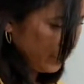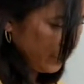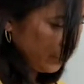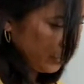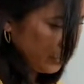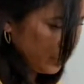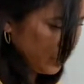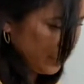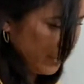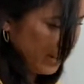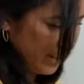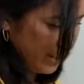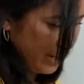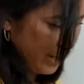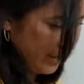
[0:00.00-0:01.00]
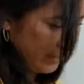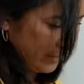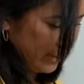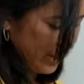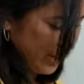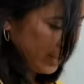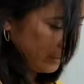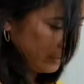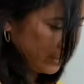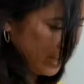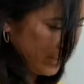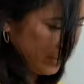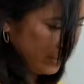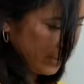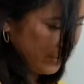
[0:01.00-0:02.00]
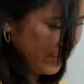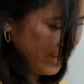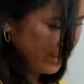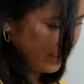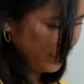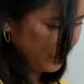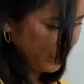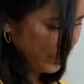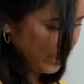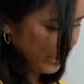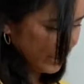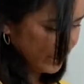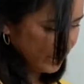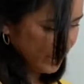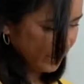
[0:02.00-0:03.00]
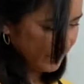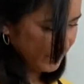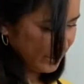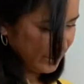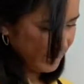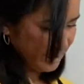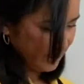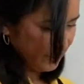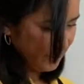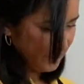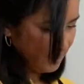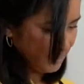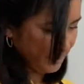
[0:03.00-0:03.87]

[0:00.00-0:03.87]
Pushed my avocado down. I had it pretty stuffed in there.